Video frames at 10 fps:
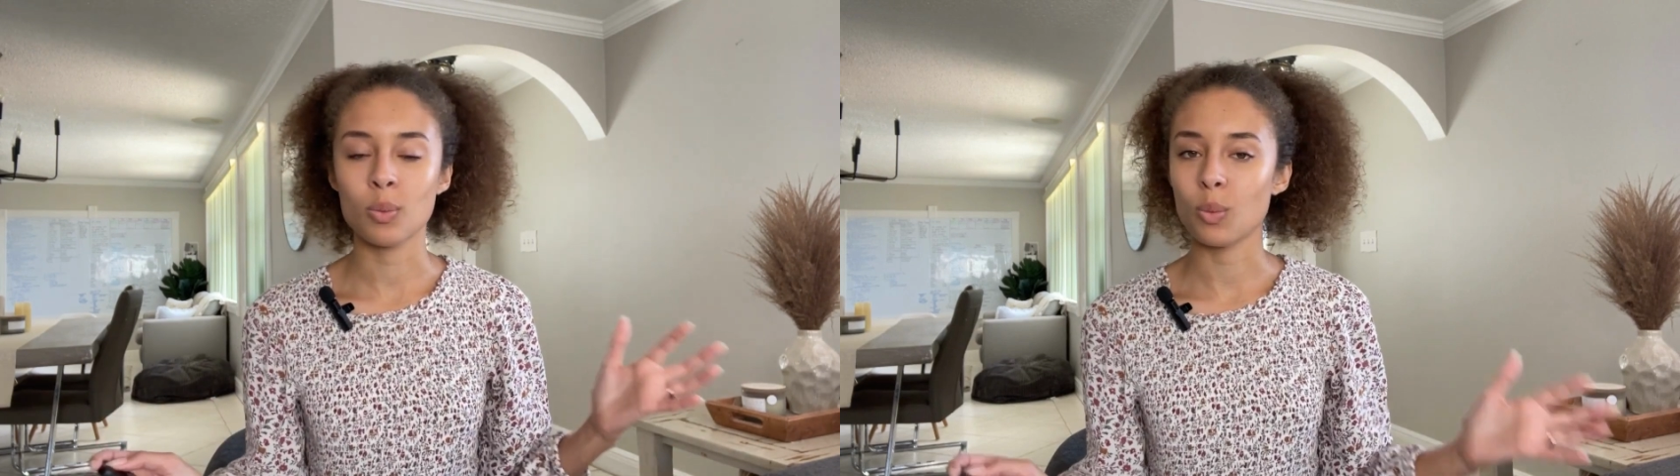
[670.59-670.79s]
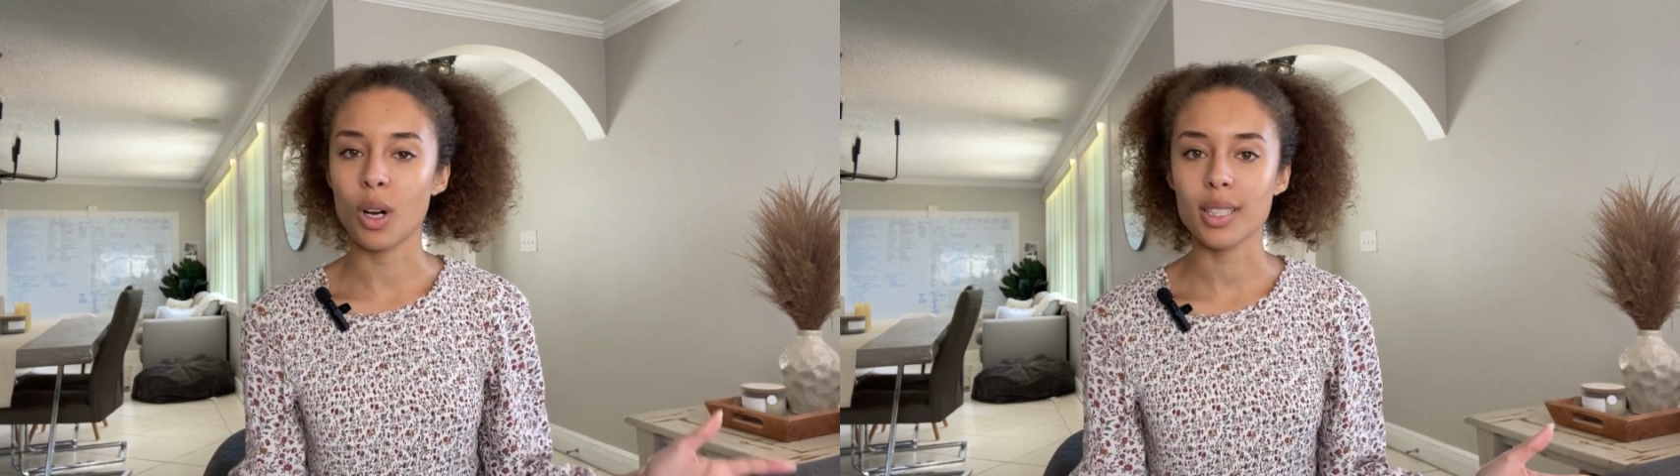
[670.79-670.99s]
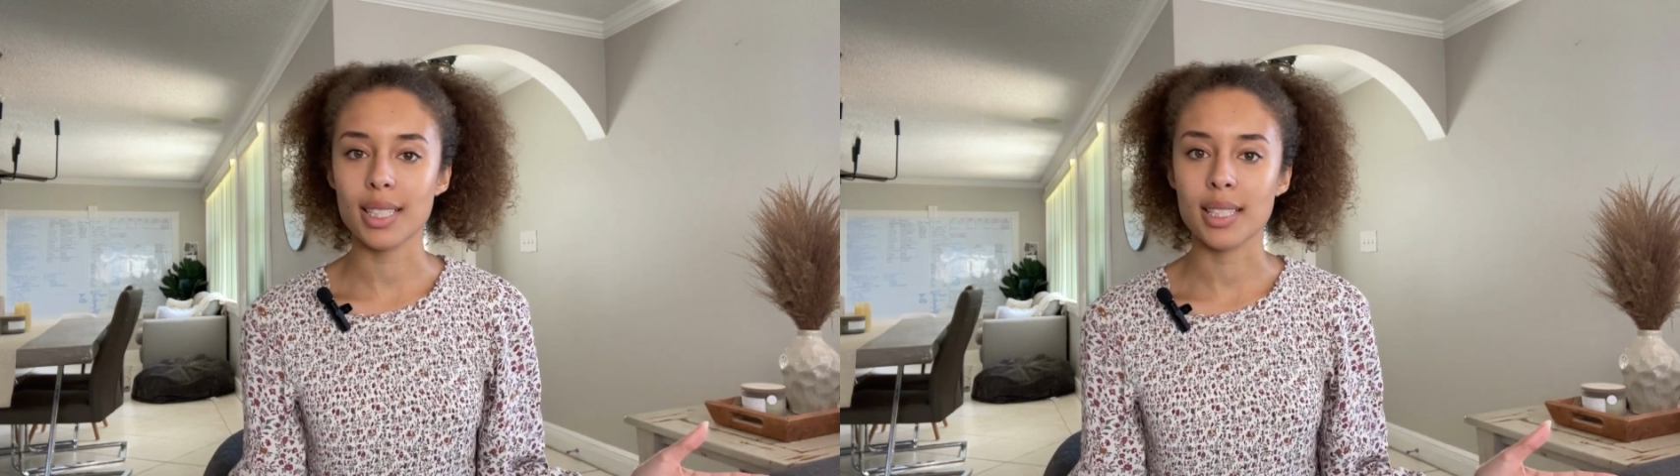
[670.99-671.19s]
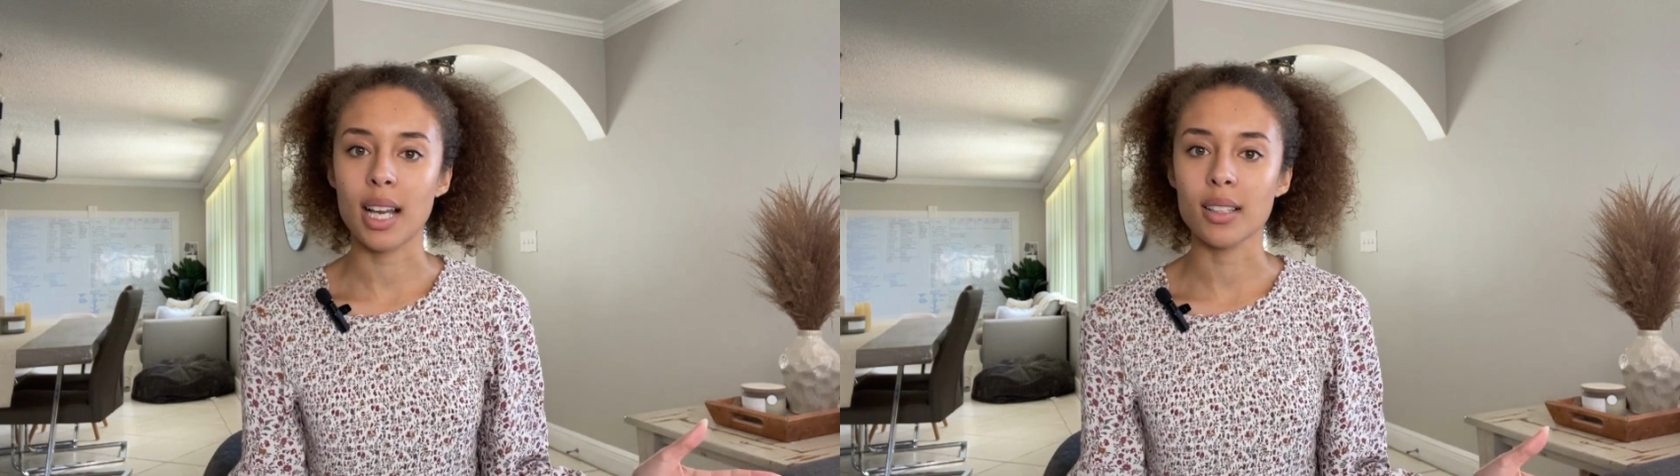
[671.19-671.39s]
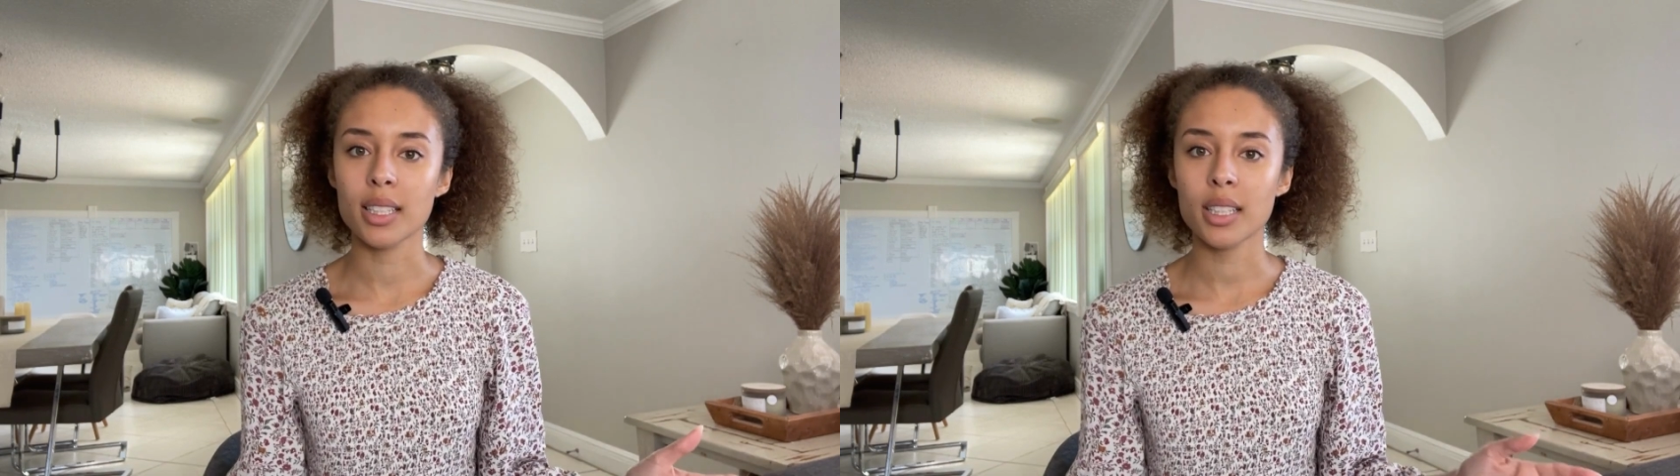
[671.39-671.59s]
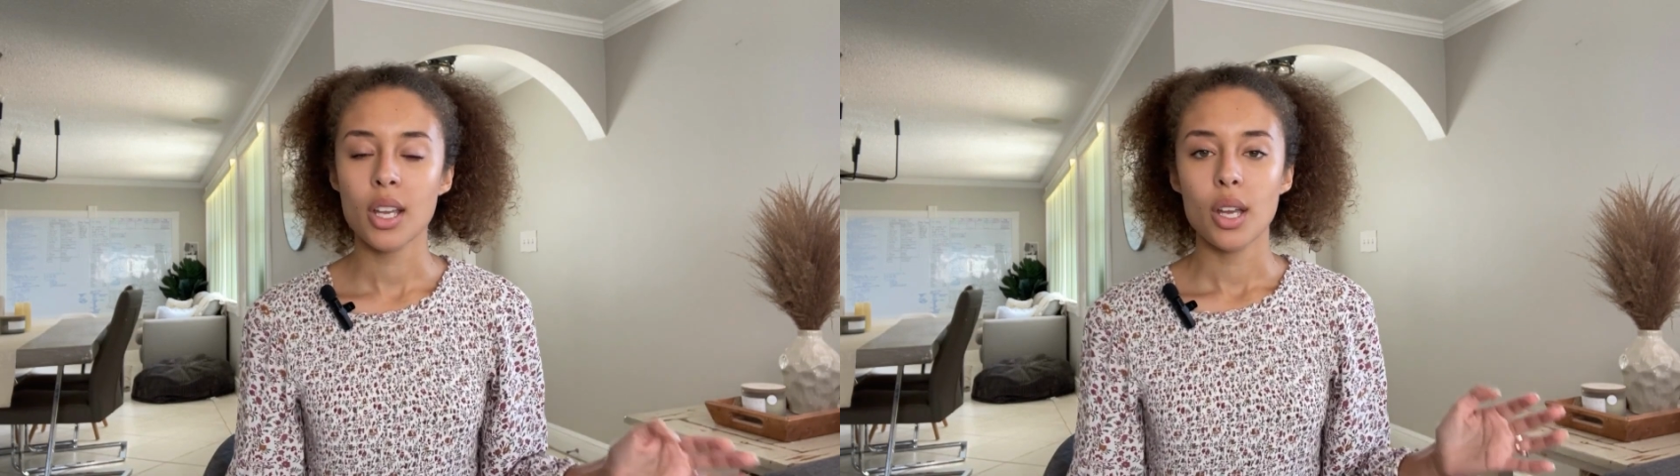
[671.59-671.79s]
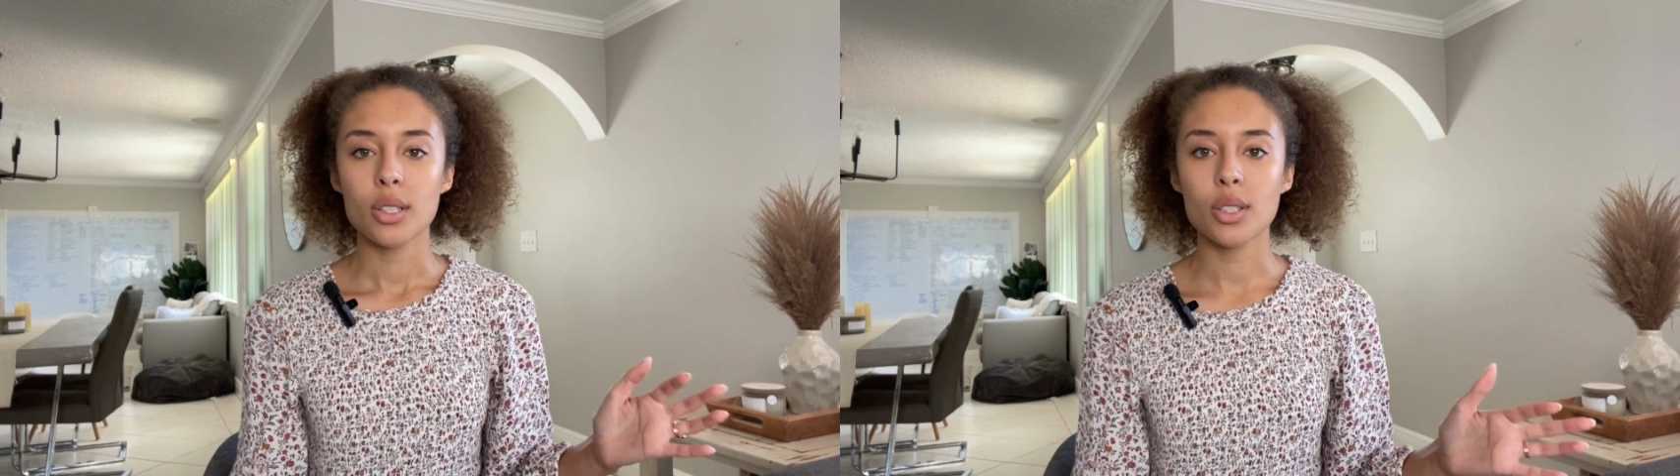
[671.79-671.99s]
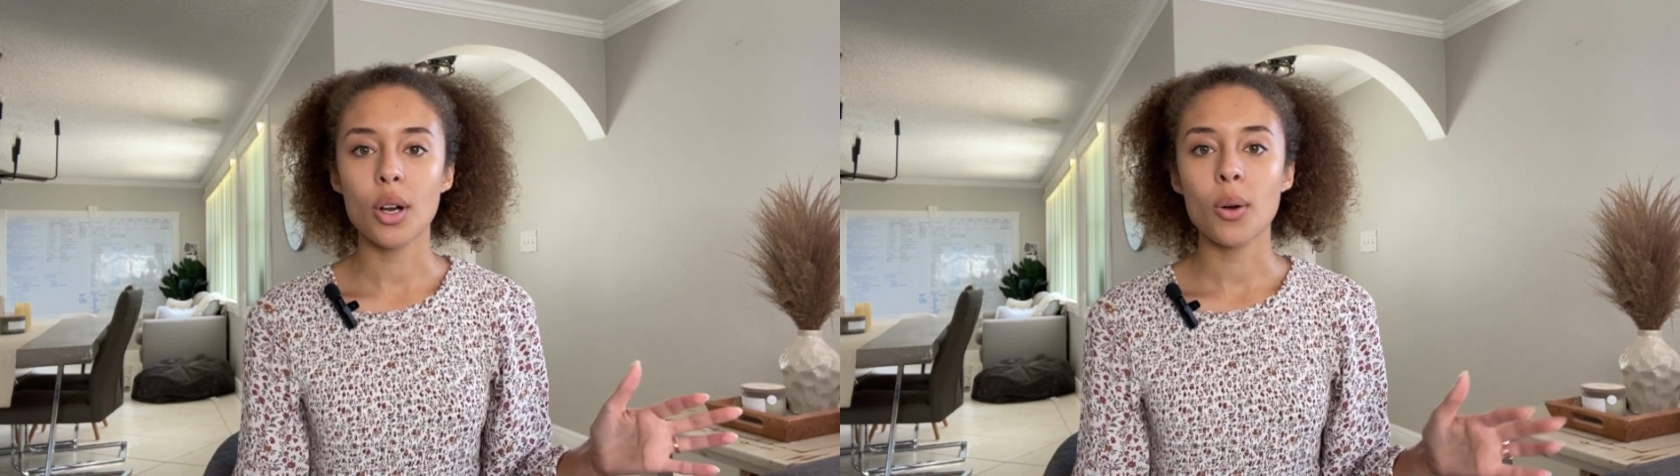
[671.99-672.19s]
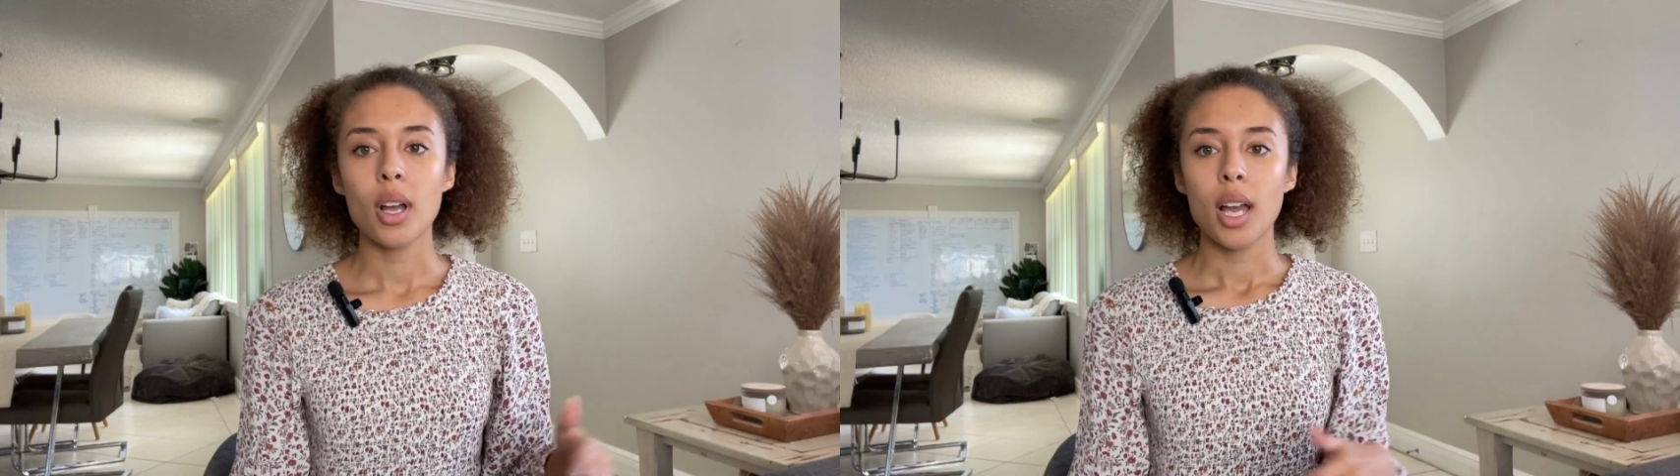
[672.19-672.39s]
want to sell in. So